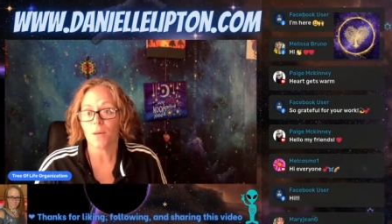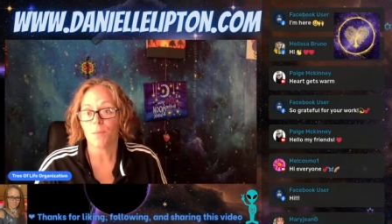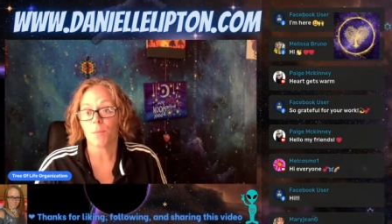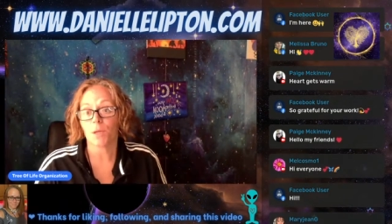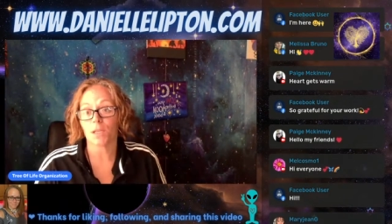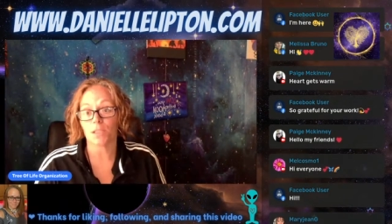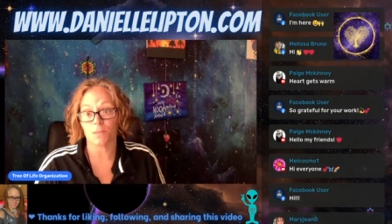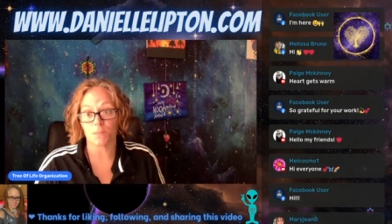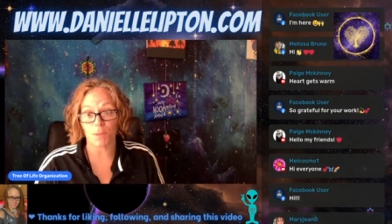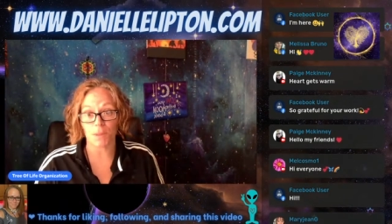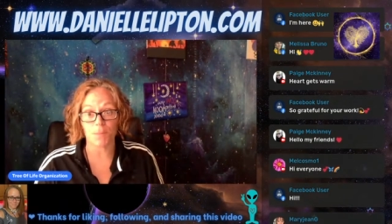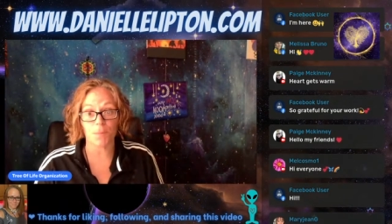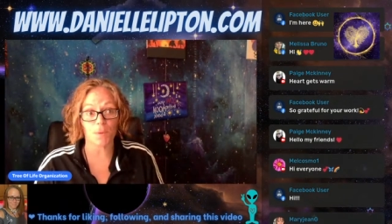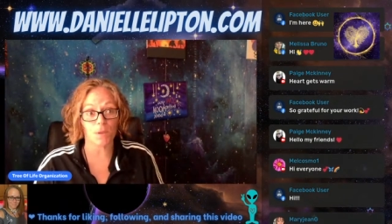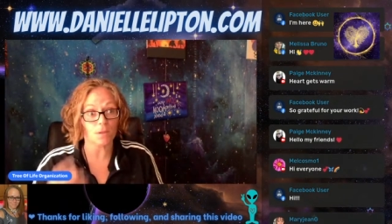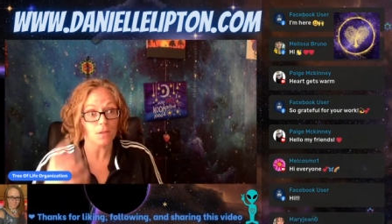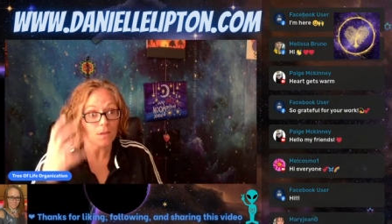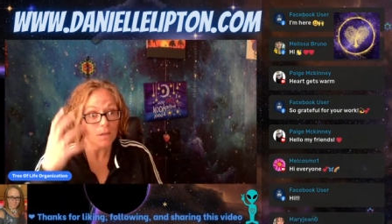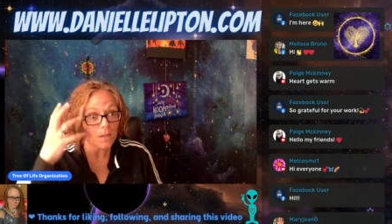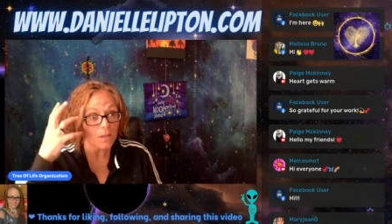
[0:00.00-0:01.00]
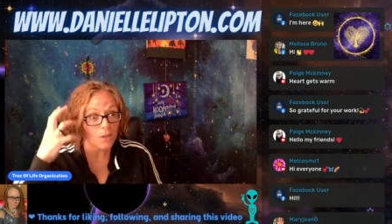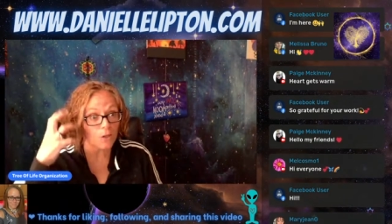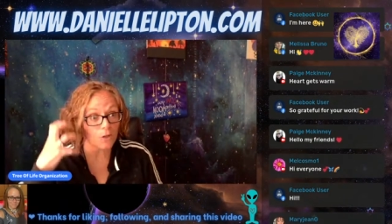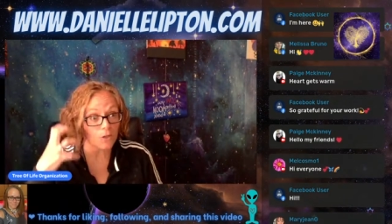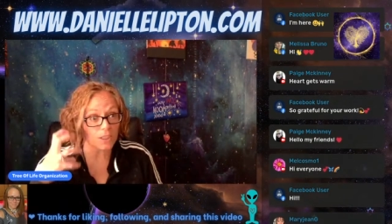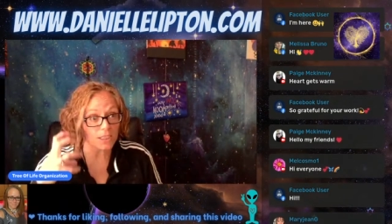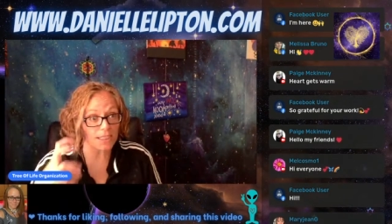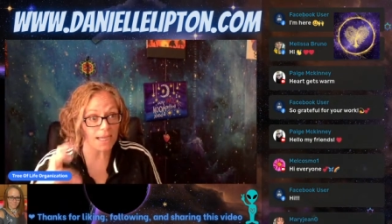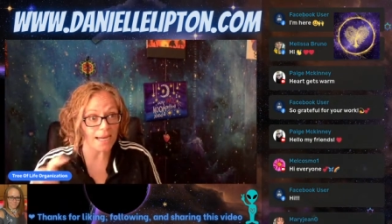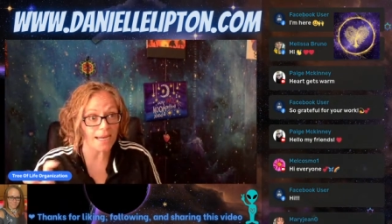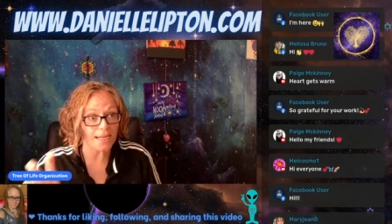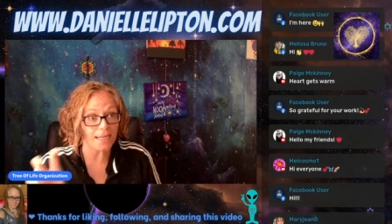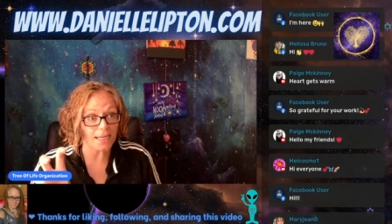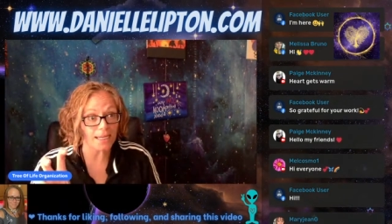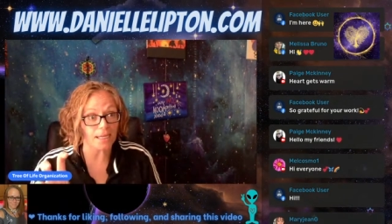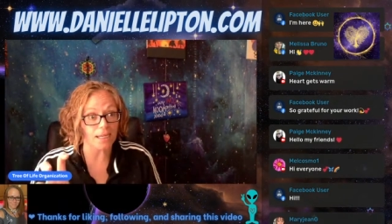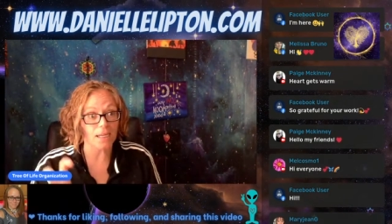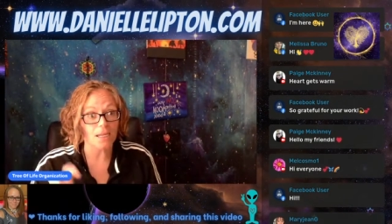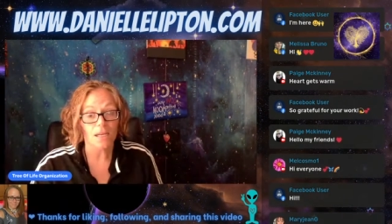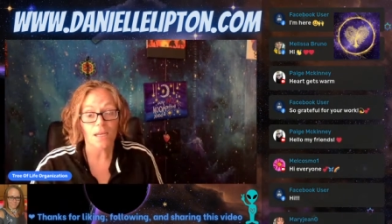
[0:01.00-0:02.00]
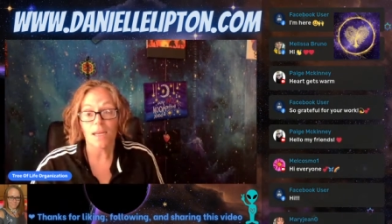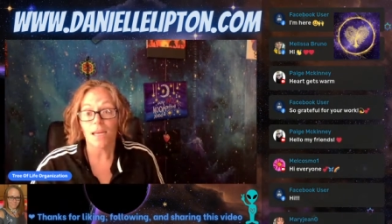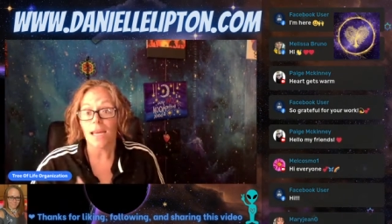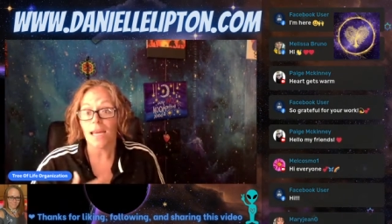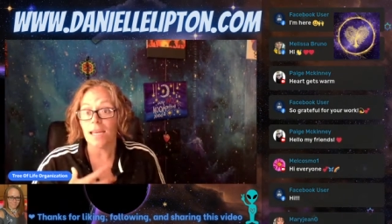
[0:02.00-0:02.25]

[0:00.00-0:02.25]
because people, your psyche